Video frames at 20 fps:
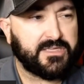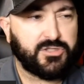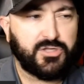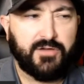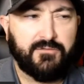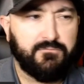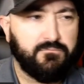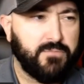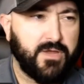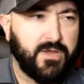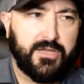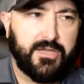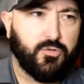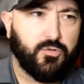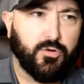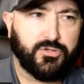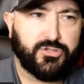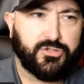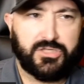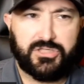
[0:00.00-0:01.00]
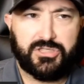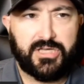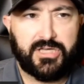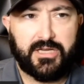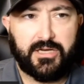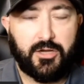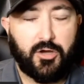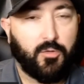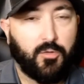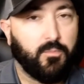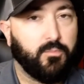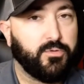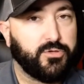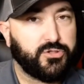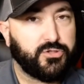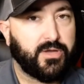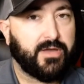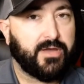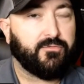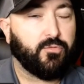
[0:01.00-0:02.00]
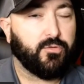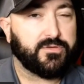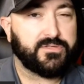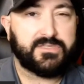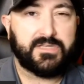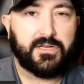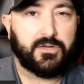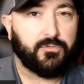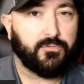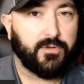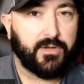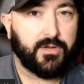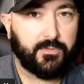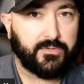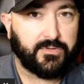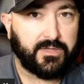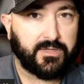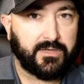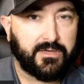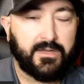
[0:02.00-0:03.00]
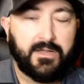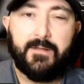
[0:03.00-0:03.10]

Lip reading: you have many courts that say no, but you have courts that agree with it.